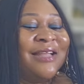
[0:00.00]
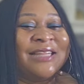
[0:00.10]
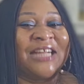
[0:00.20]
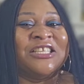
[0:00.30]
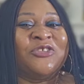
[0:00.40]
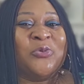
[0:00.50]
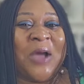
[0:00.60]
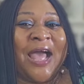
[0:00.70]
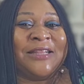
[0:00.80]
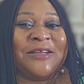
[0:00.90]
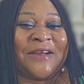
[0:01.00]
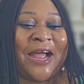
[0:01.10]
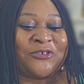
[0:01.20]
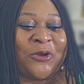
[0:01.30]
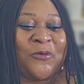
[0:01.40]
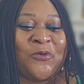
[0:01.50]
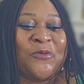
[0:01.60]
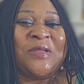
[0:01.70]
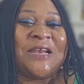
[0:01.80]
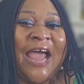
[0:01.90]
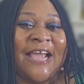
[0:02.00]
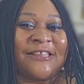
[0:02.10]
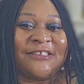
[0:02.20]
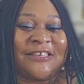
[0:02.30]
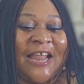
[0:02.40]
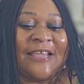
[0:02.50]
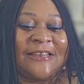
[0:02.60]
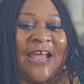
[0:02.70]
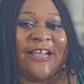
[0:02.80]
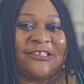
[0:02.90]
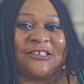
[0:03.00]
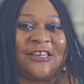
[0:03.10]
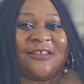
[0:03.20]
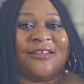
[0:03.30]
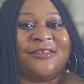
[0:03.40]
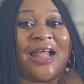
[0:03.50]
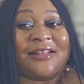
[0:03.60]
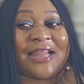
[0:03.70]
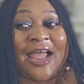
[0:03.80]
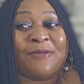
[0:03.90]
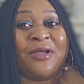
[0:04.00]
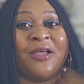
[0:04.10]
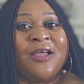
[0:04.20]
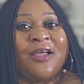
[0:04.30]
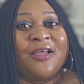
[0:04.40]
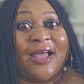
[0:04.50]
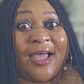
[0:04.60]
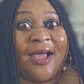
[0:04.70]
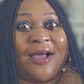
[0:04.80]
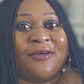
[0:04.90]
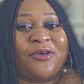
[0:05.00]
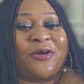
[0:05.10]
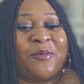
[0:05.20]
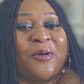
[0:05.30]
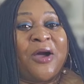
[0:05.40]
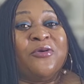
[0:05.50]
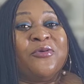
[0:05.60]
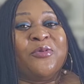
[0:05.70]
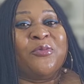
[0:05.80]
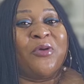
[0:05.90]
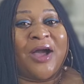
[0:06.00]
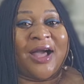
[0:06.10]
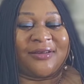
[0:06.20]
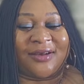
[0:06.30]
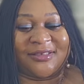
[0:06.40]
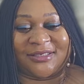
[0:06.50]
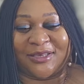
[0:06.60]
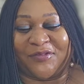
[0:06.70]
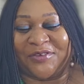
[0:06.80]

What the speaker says: That is where the reaction will be nice, like nicely. That time... Coco Mama will be more aggressive.